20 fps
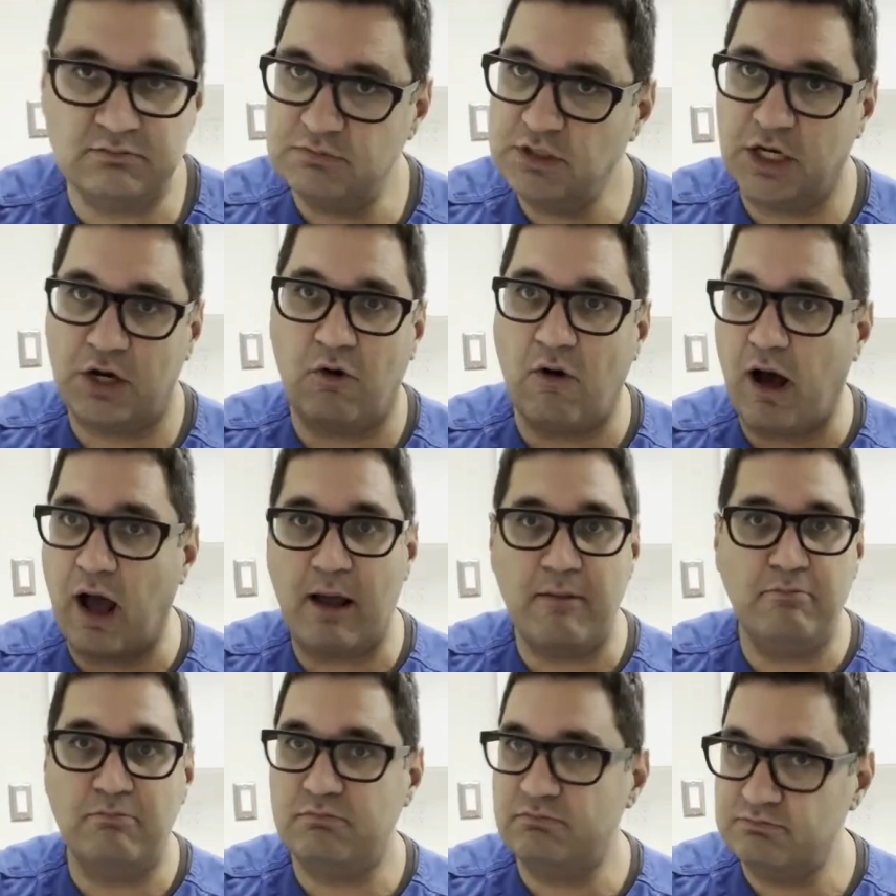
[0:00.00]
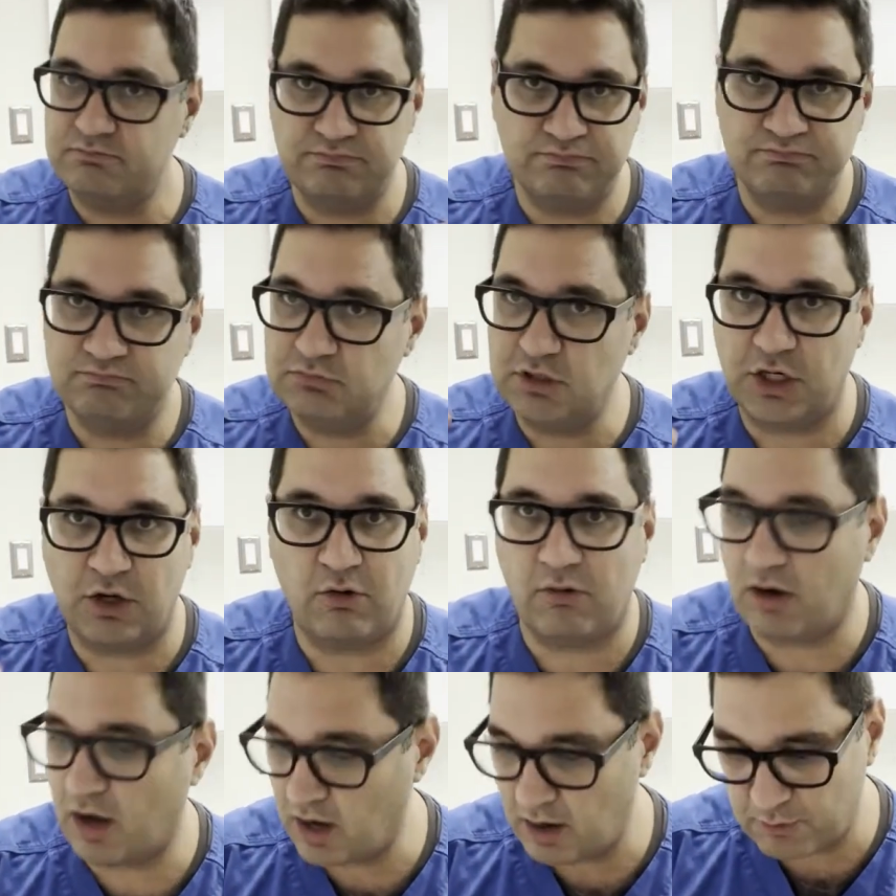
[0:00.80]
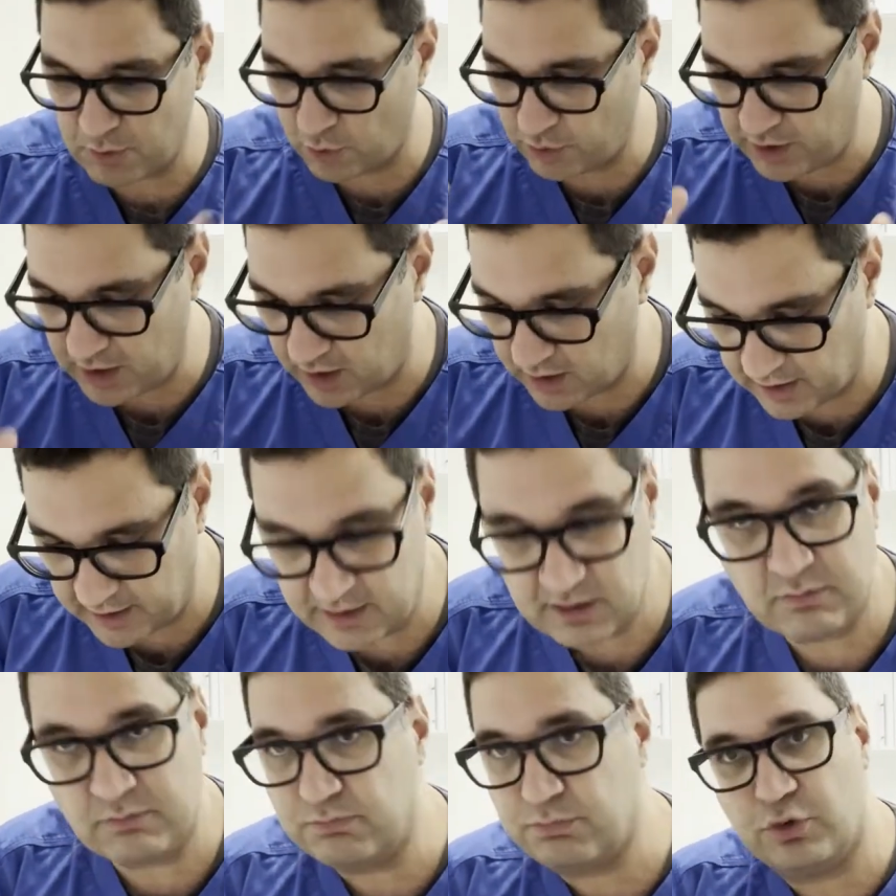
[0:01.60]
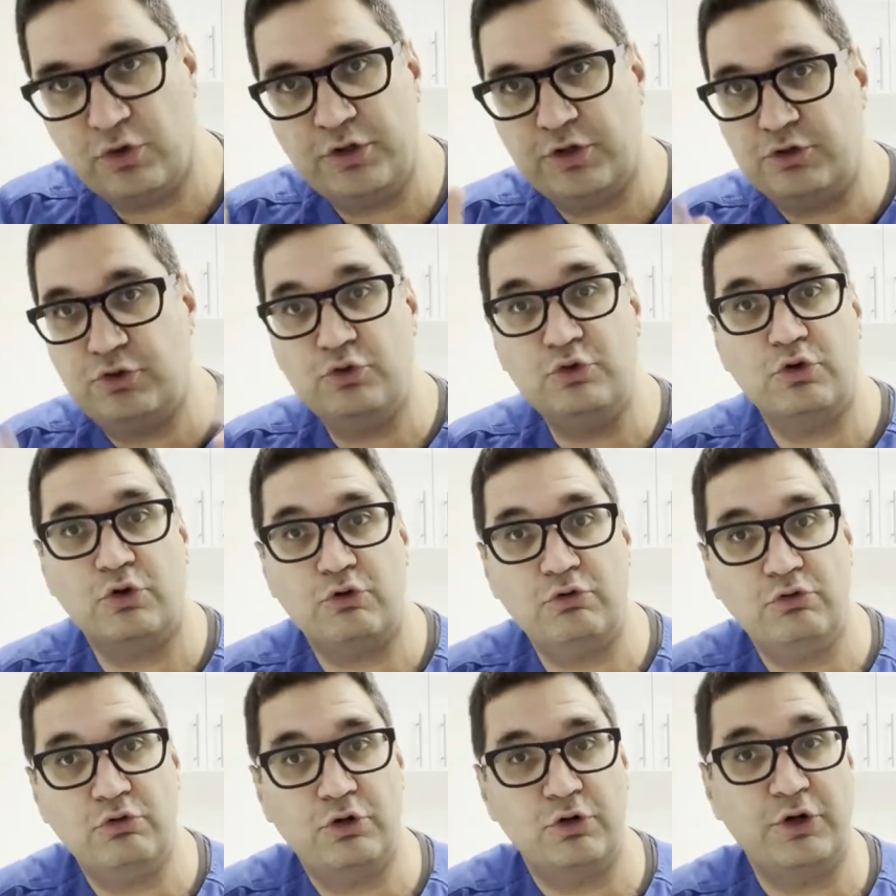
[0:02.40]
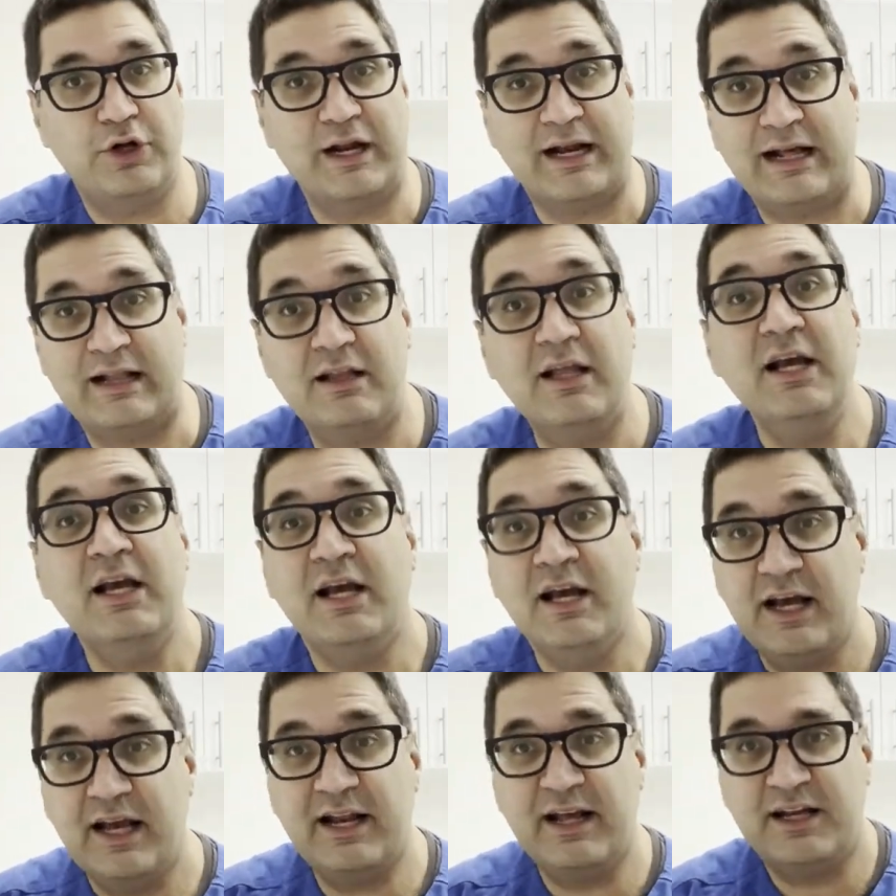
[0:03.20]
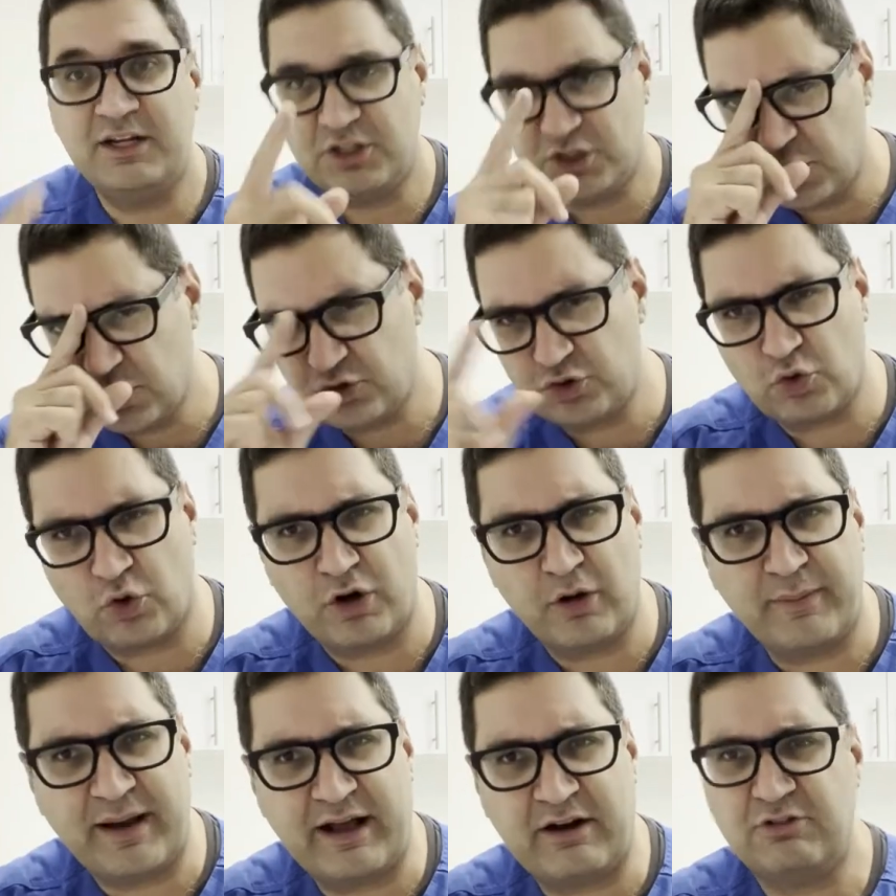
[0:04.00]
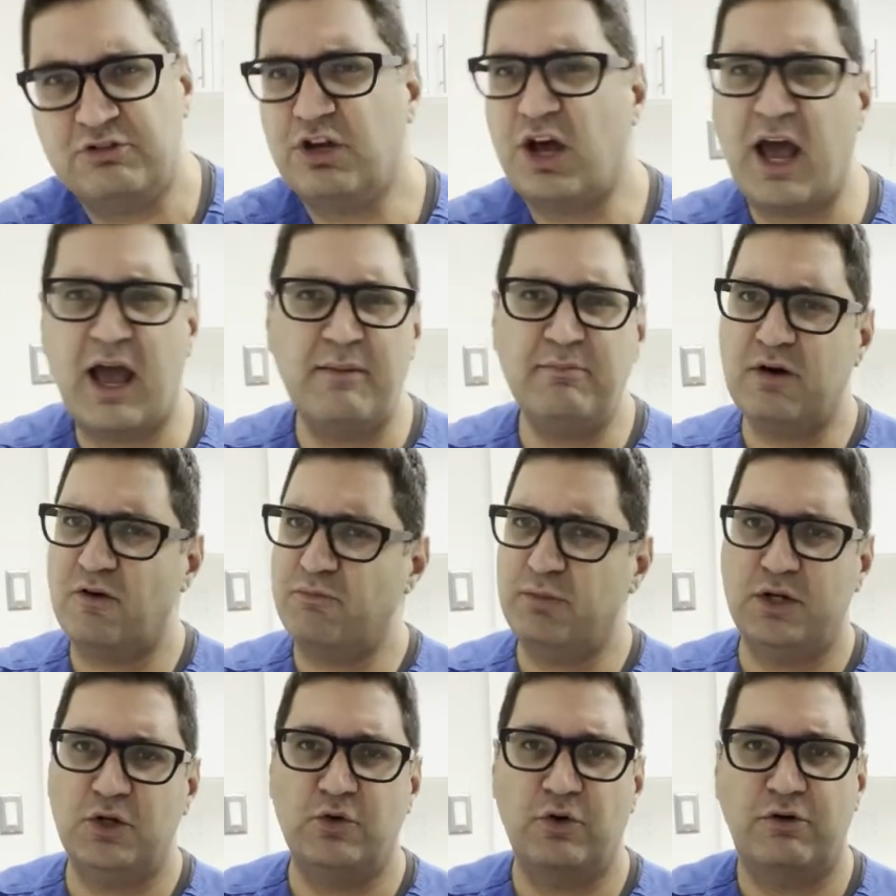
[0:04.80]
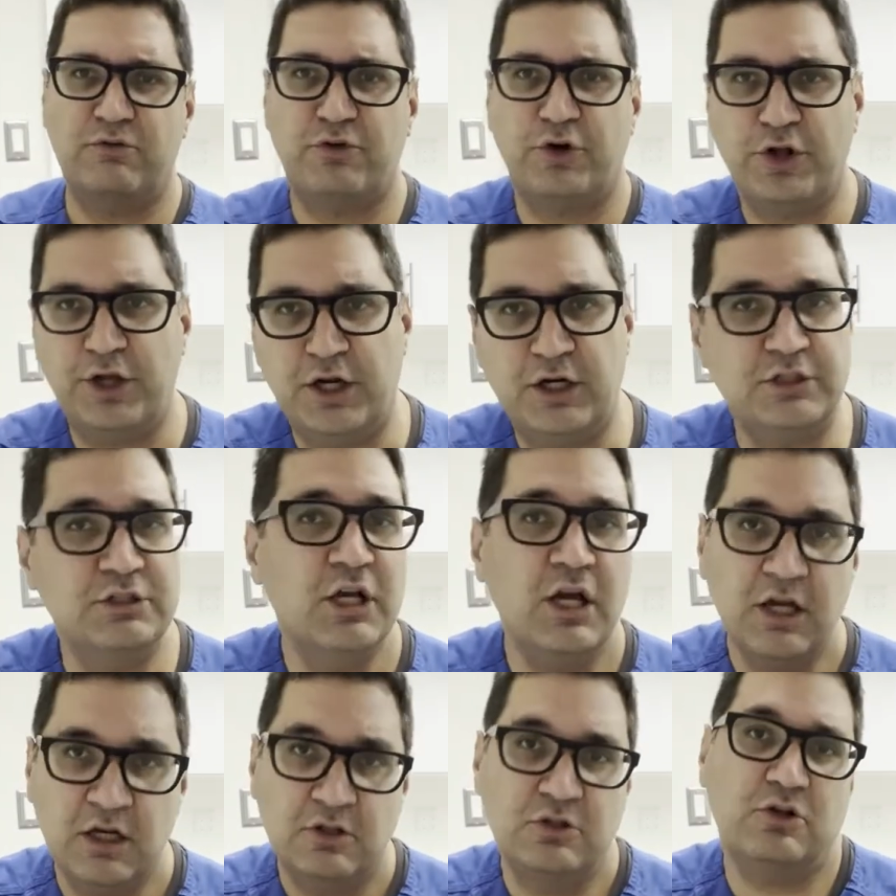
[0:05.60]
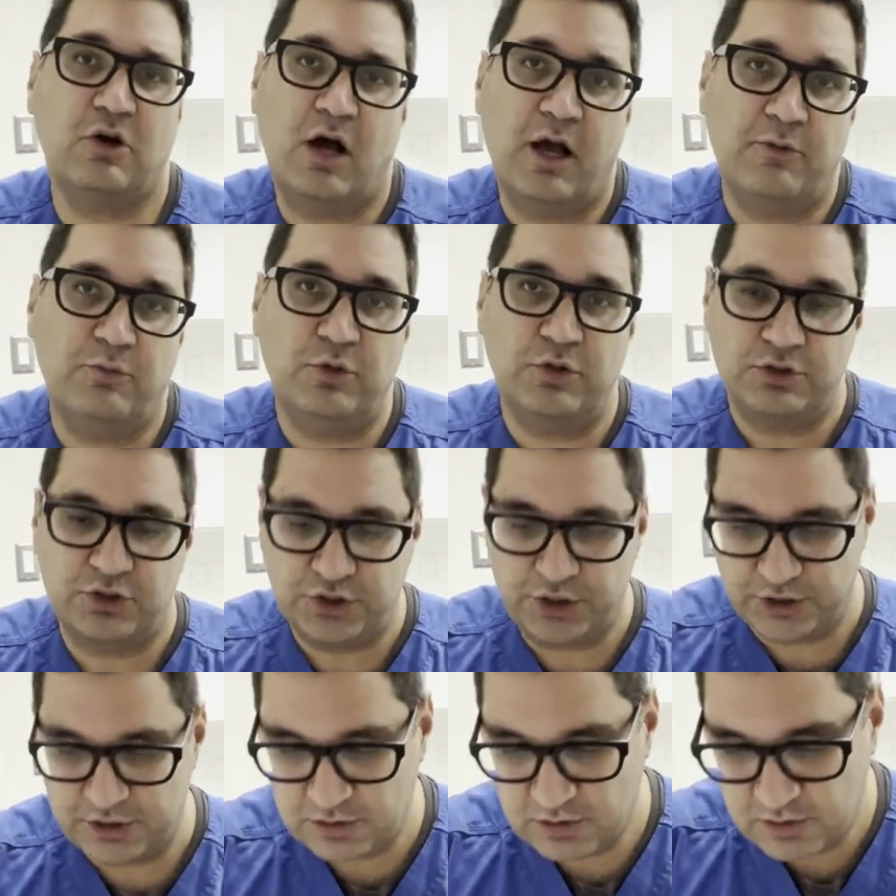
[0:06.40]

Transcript: You know, I'm you know, I'm okay. I can pull you through the root canal in a short amount of time. I've been doing it for years, so I will treat